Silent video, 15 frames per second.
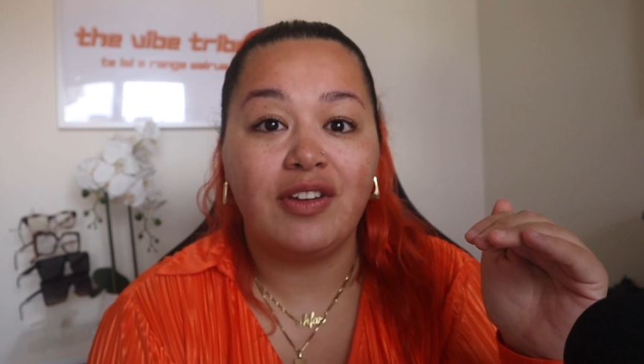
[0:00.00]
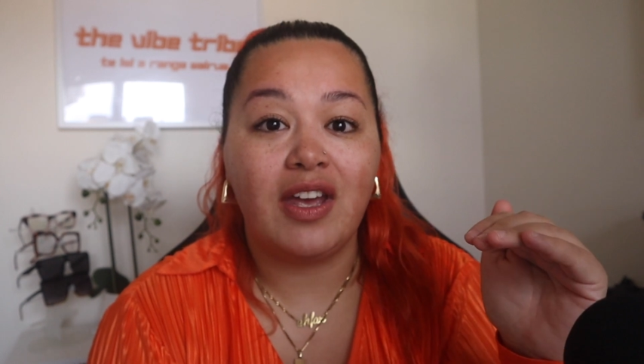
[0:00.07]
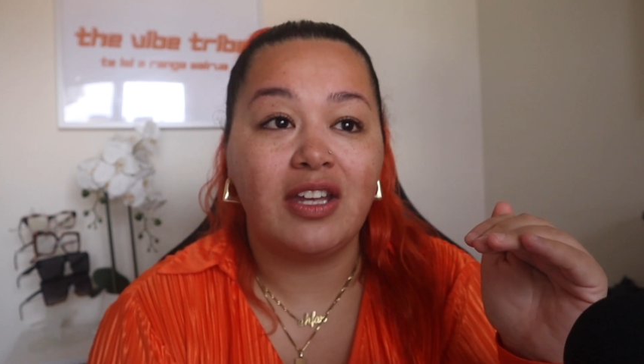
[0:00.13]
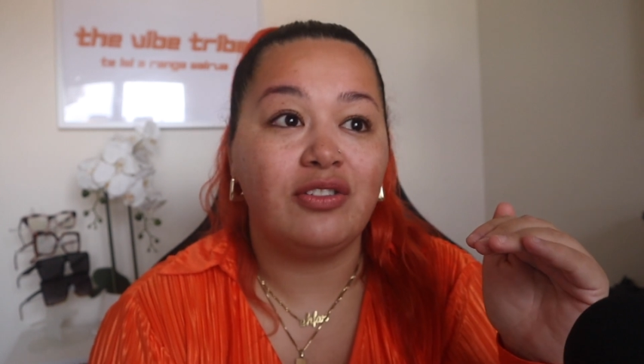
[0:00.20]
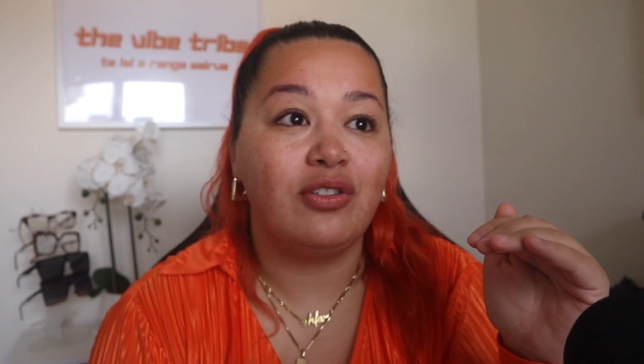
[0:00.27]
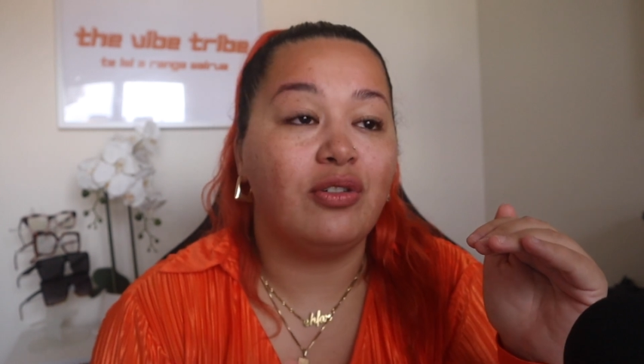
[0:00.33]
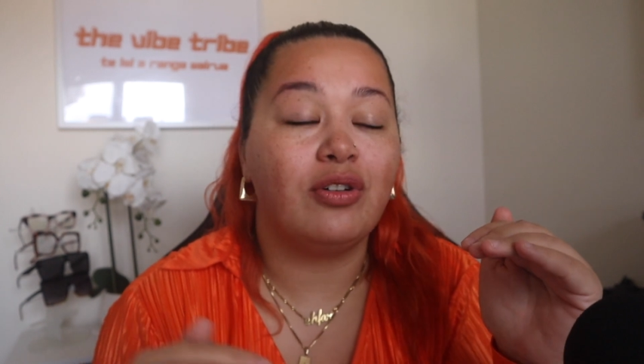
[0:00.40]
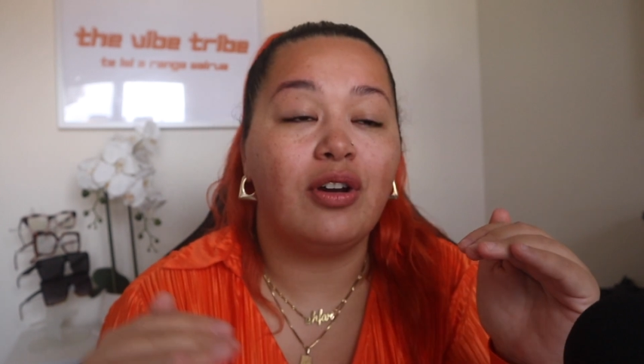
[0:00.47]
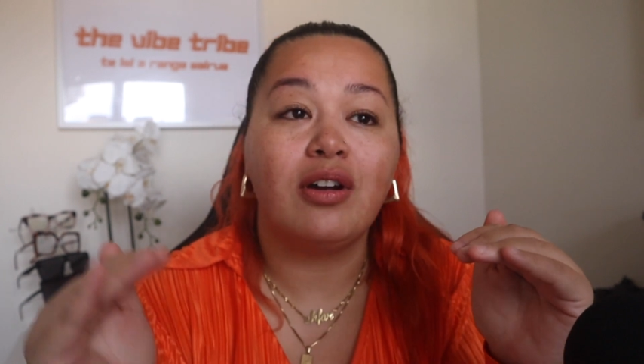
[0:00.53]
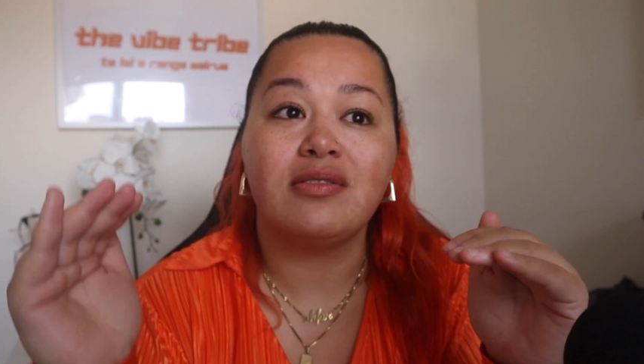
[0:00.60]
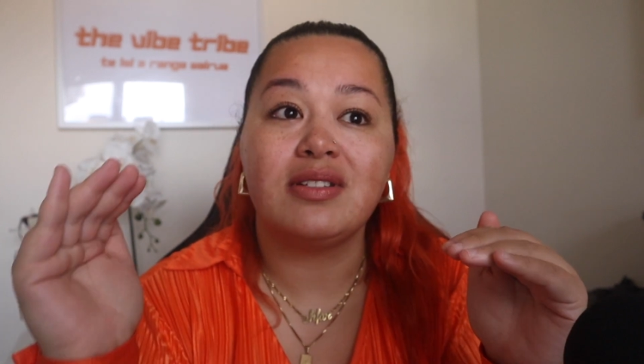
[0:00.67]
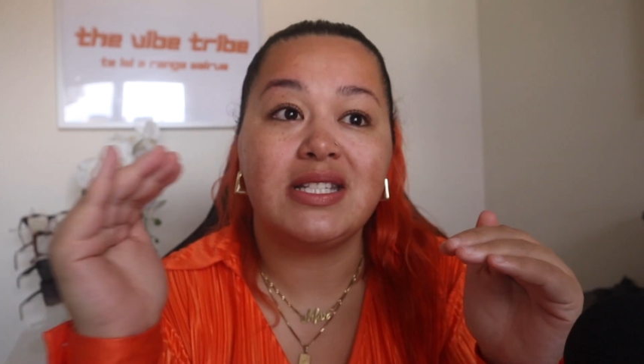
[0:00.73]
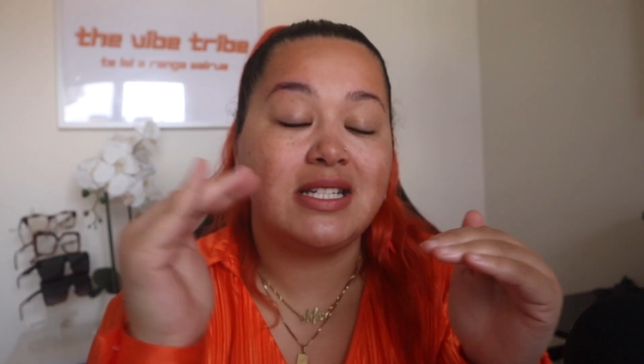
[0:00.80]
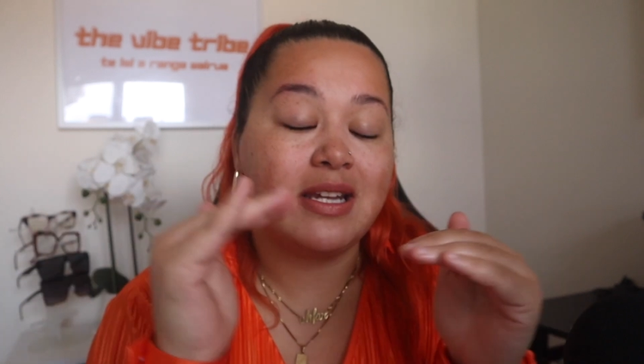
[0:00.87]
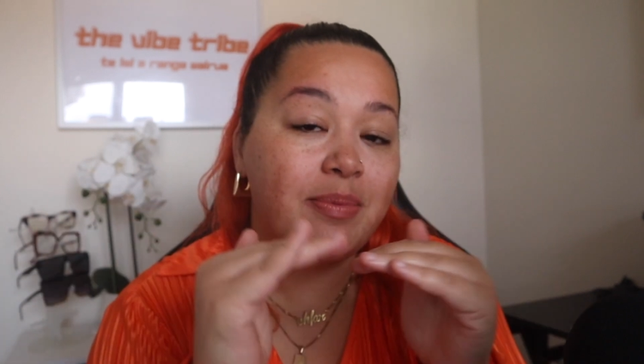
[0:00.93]
and you're not
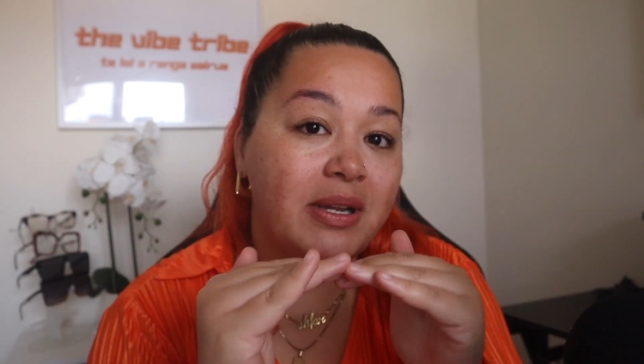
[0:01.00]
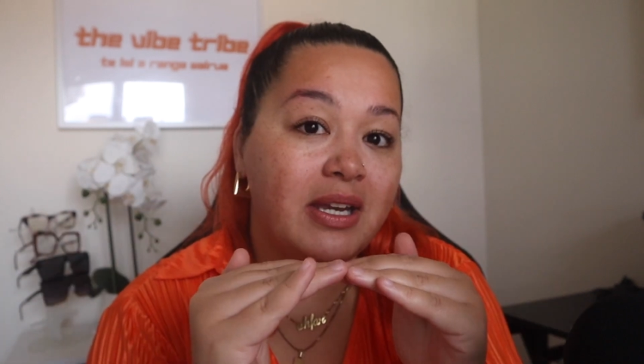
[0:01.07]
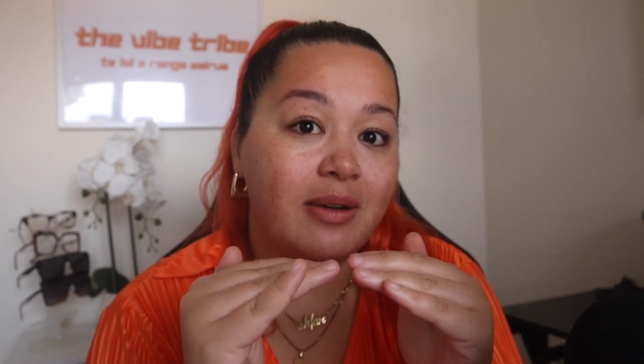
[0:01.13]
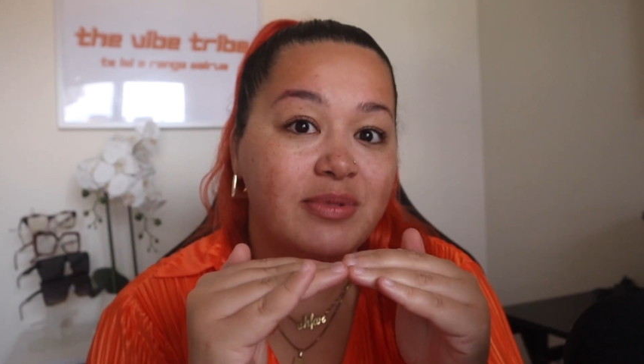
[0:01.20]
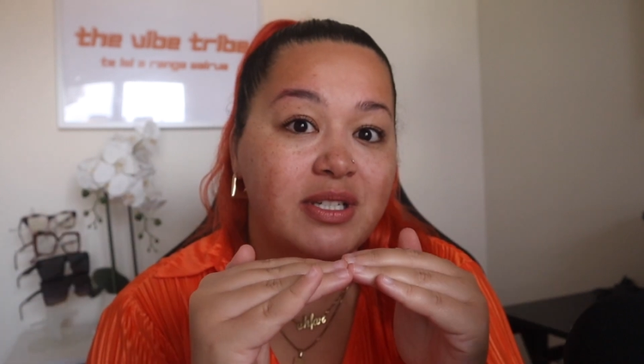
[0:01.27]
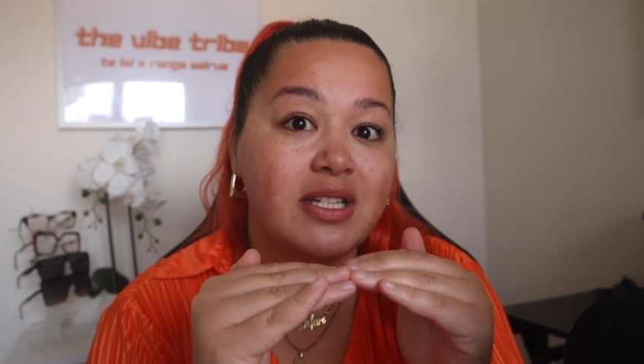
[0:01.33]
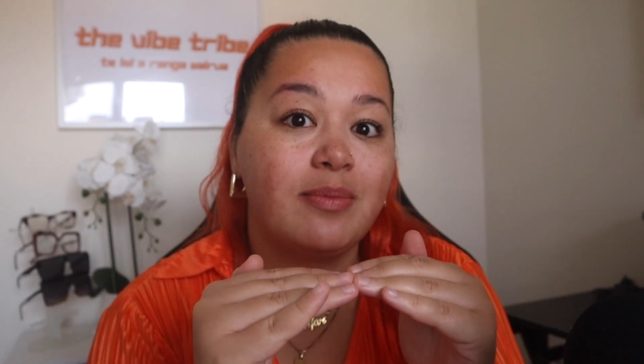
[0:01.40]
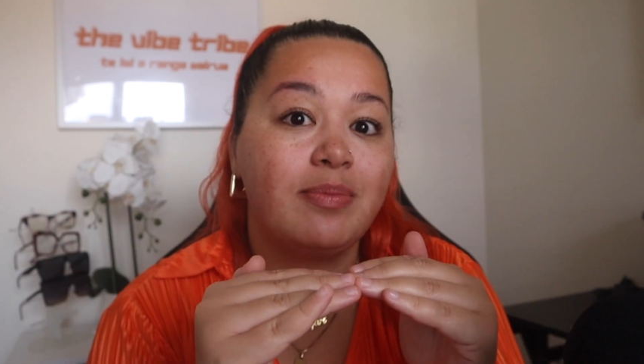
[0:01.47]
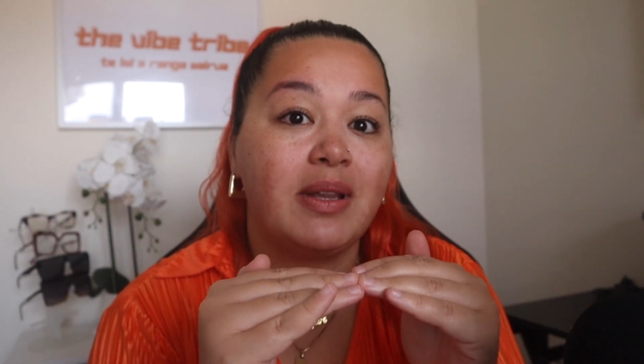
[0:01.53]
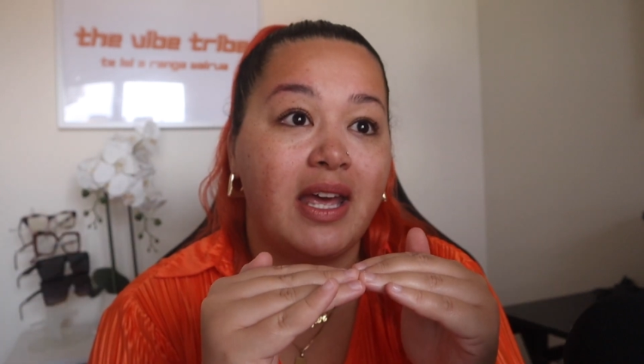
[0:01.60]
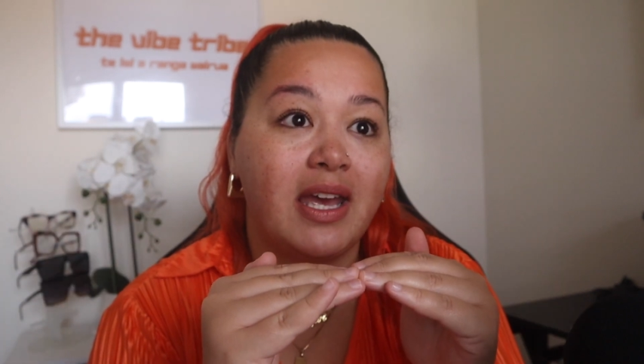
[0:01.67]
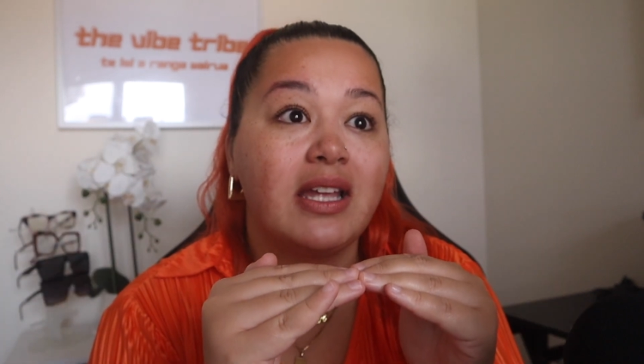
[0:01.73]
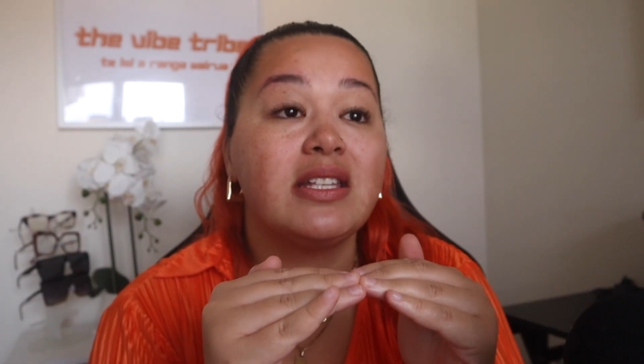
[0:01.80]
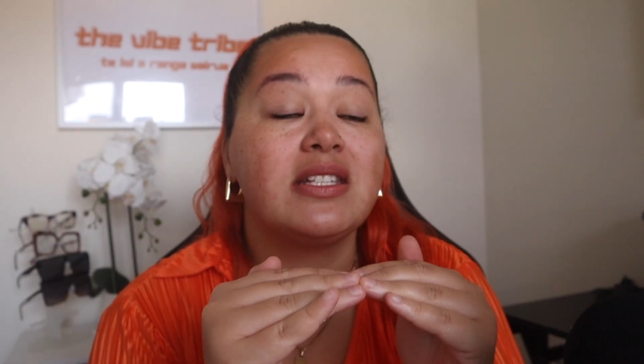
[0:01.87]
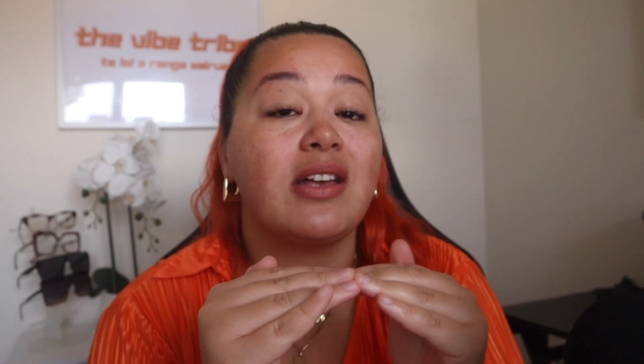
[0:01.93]
stepping up to the
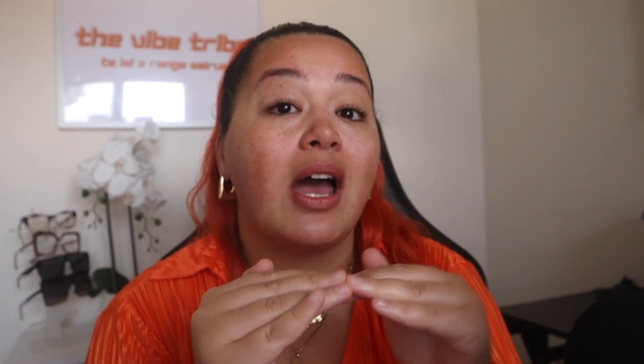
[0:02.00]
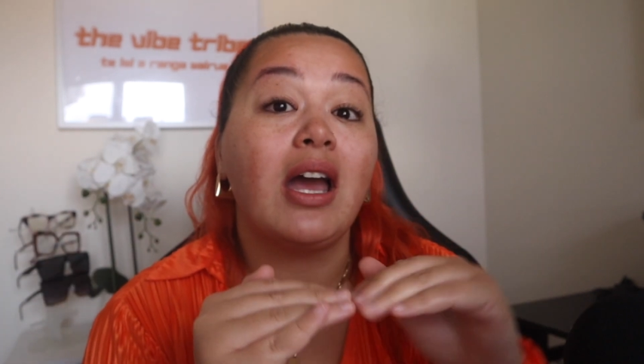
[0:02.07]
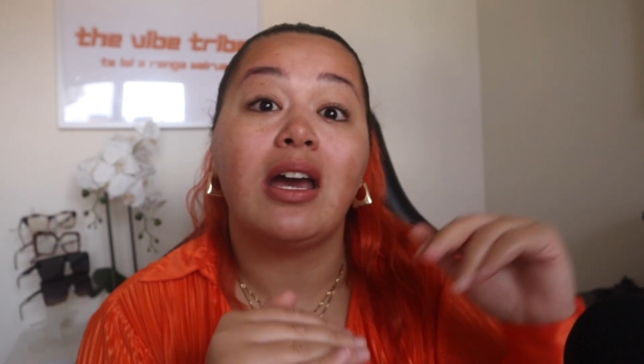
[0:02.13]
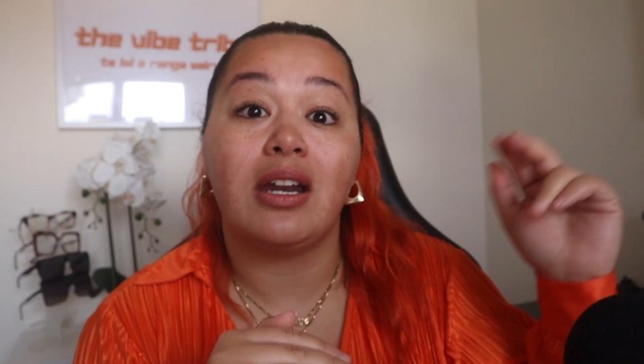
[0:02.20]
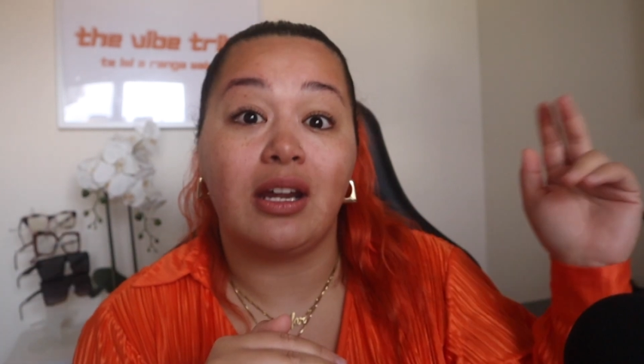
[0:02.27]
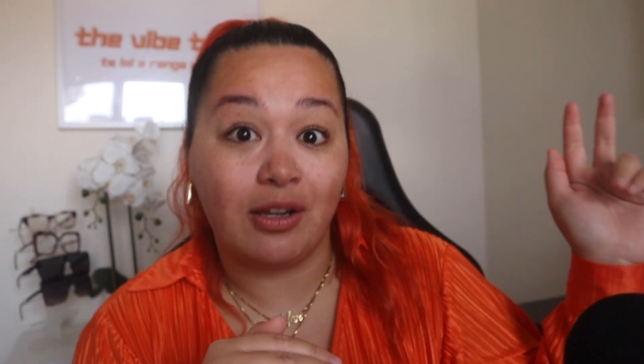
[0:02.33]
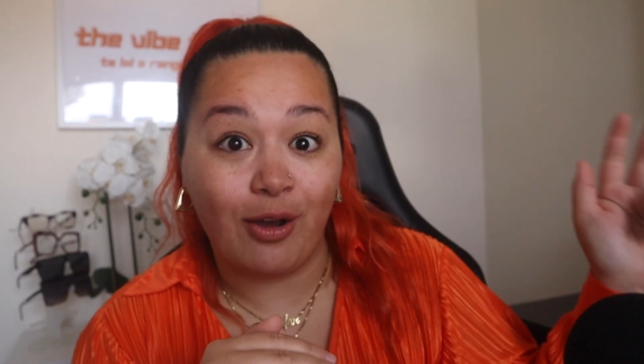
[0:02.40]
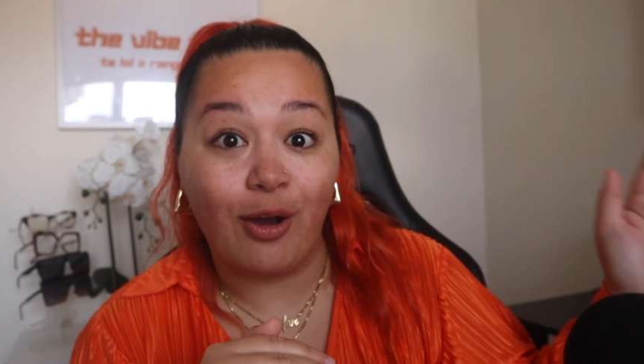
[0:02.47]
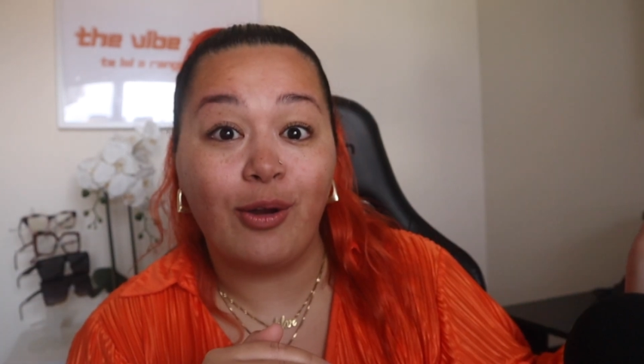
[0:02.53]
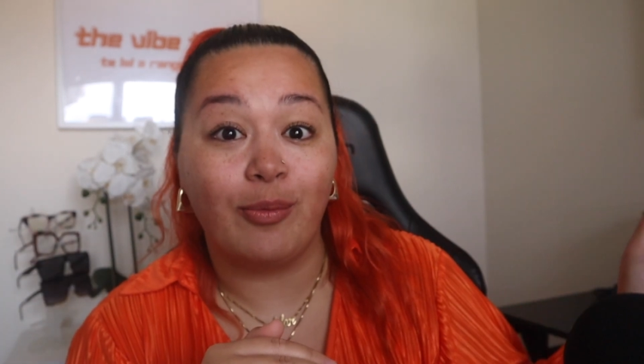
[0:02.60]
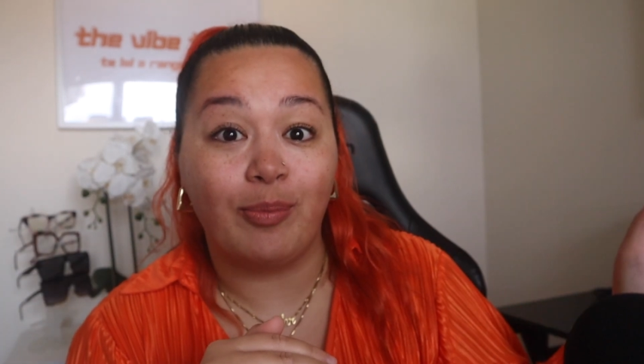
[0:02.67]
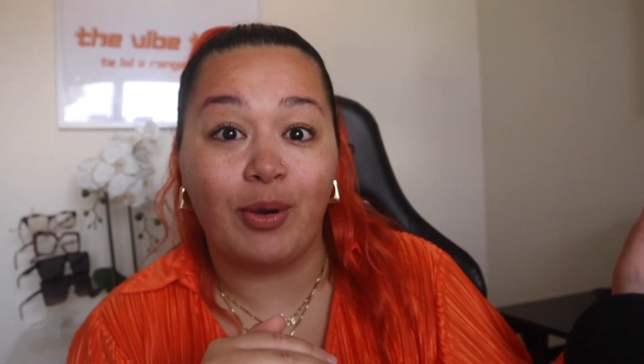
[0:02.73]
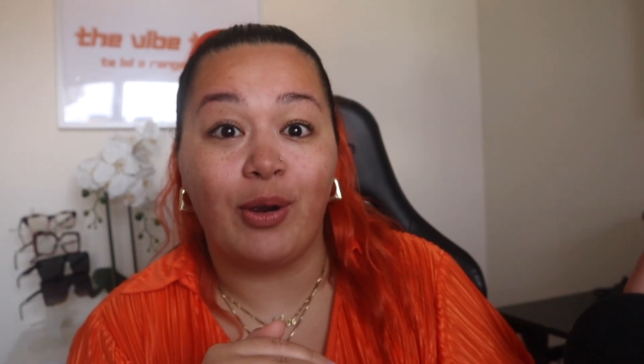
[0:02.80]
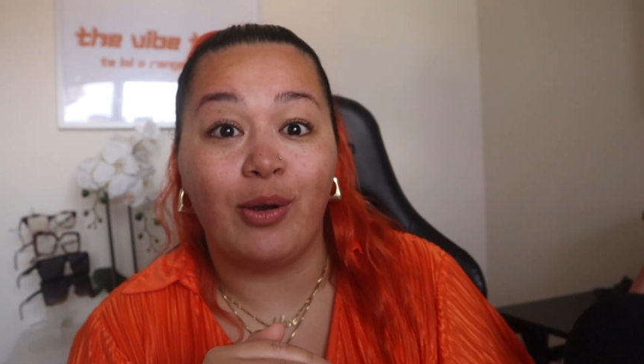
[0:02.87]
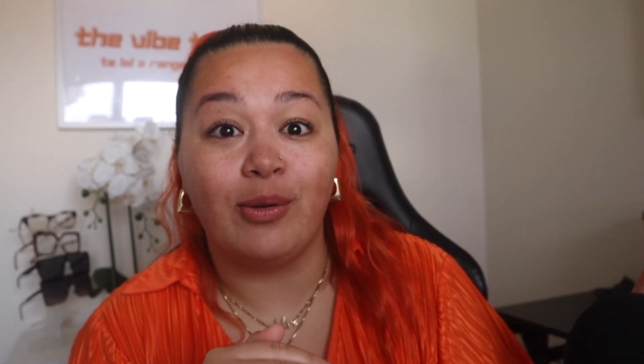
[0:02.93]
plate. So I got to go,
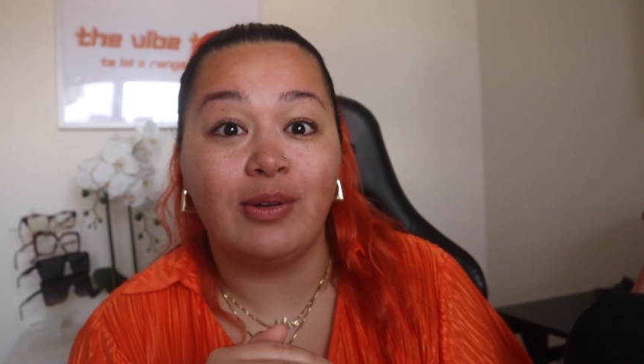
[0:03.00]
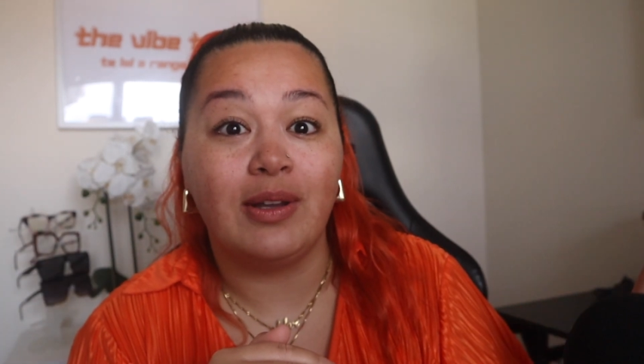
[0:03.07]
bro.